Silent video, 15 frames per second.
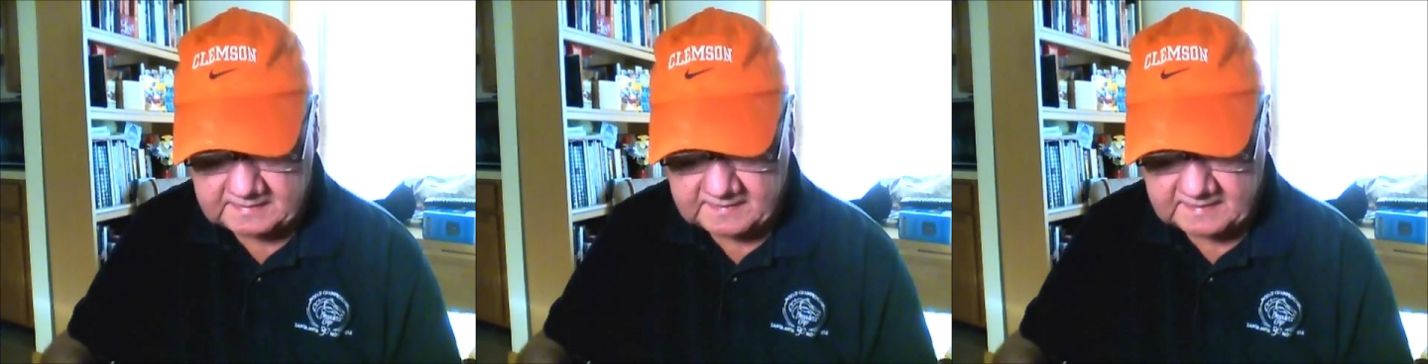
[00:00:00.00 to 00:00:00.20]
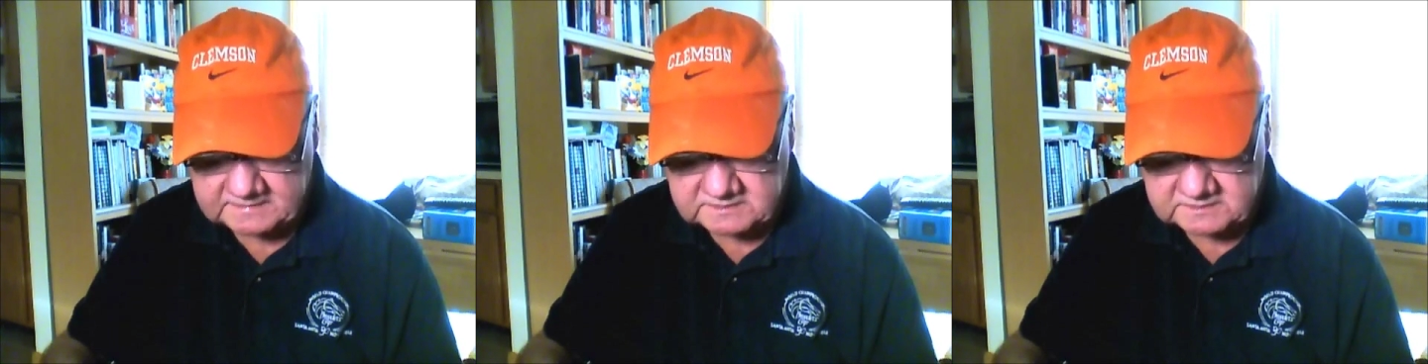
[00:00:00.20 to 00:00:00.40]

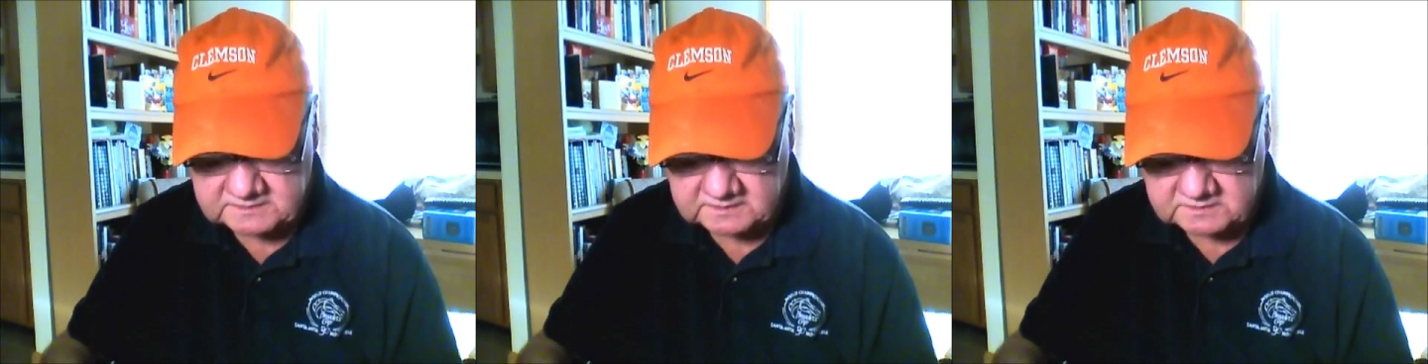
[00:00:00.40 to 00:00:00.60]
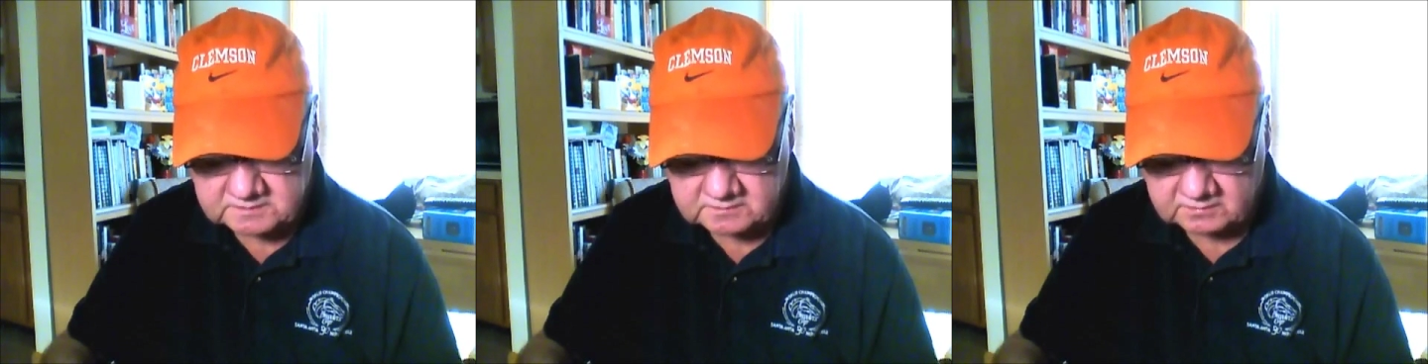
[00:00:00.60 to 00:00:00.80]
That's
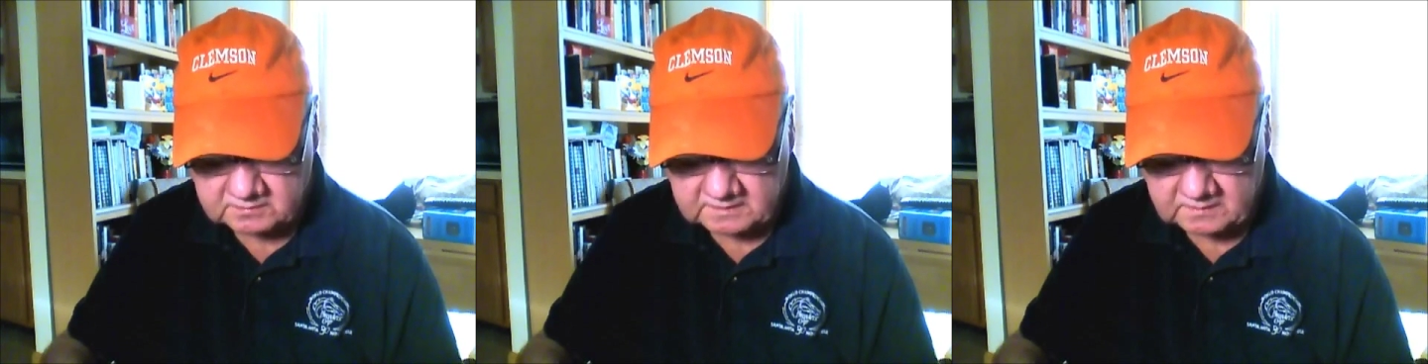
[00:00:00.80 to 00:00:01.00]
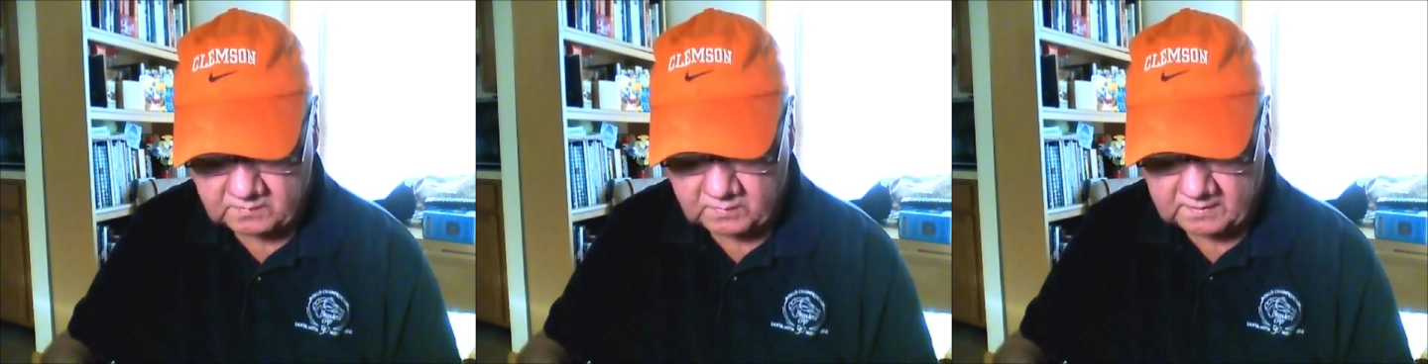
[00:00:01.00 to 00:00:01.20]

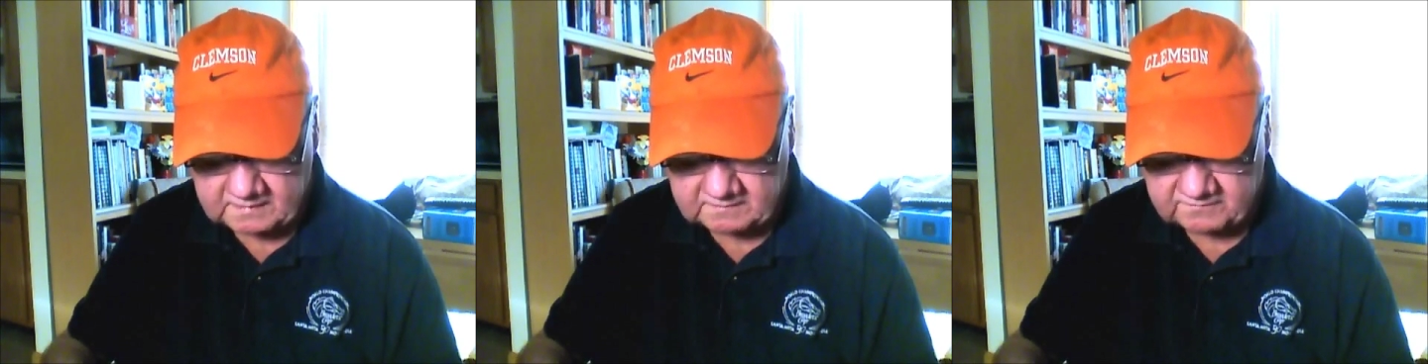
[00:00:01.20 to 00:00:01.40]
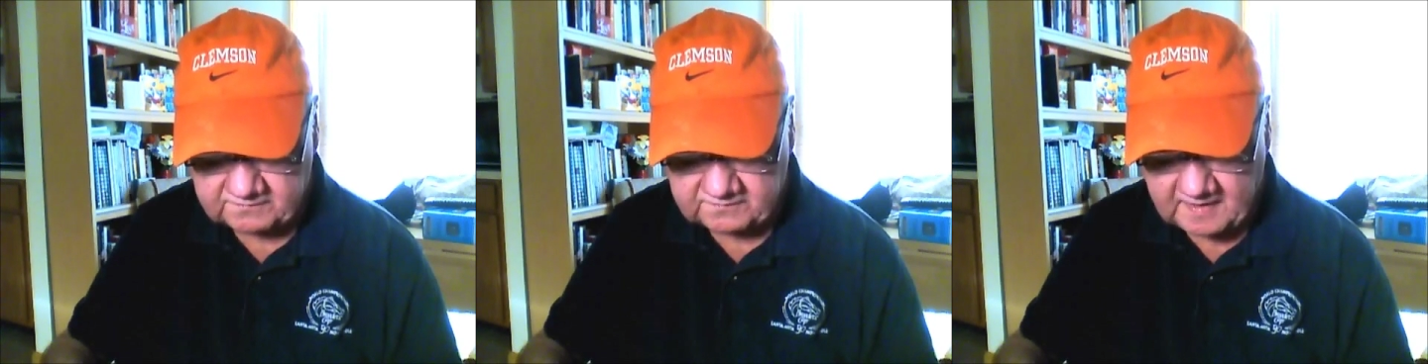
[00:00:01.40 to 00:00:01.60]

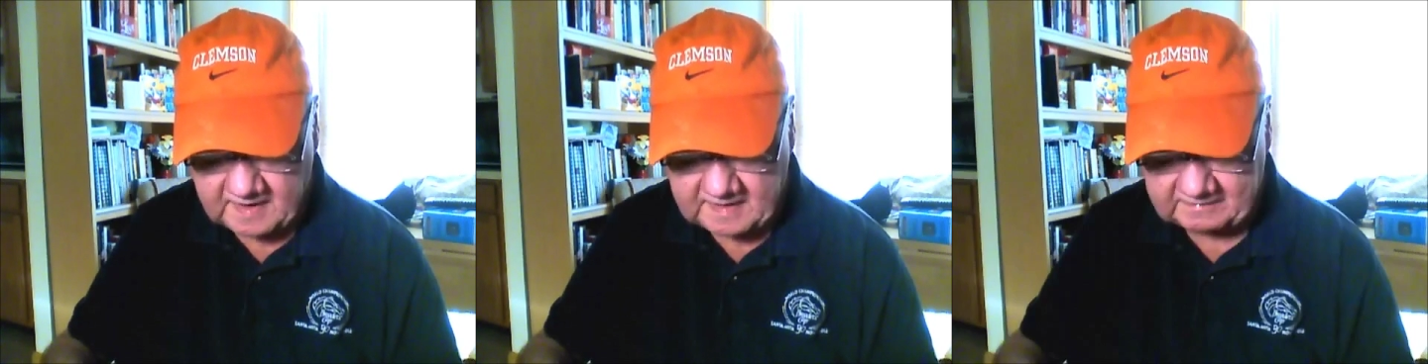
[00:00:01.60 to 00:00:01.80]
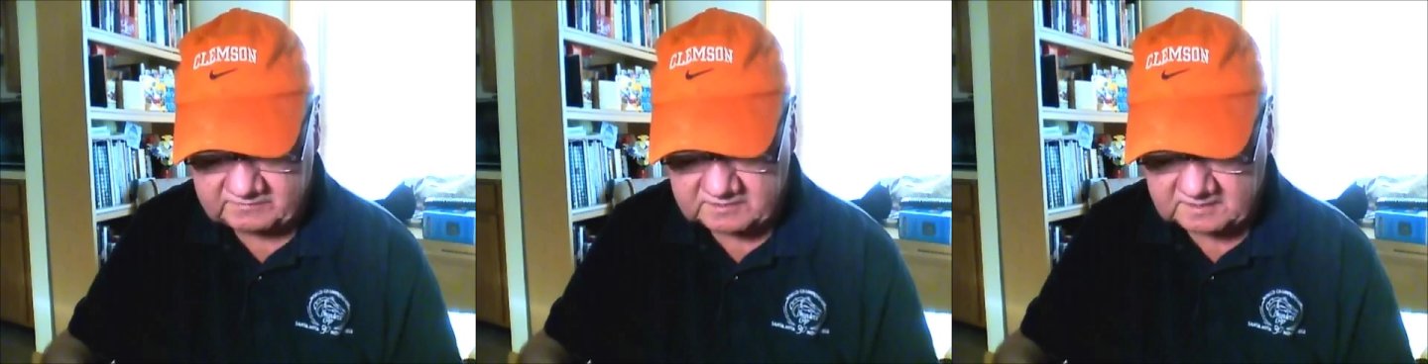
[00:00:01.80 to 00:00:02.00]

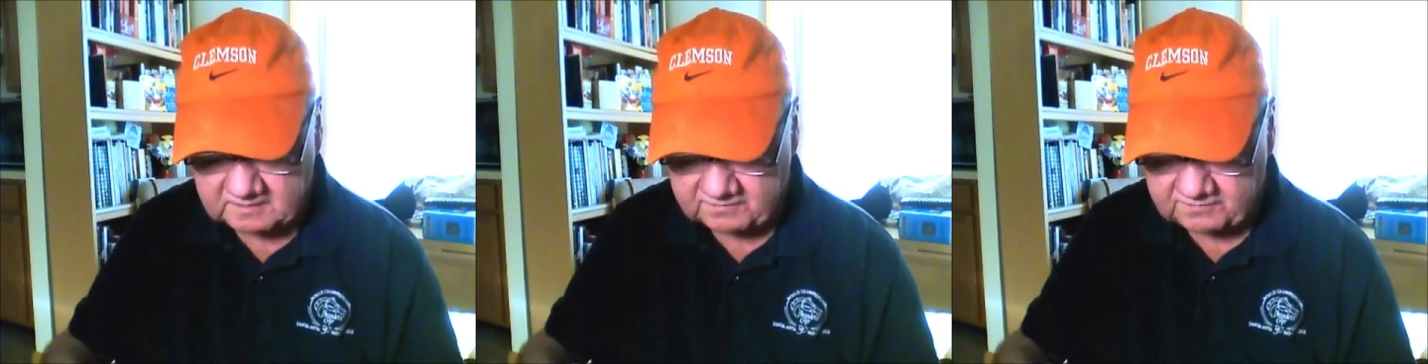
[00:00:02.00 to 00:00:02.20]
6315 in the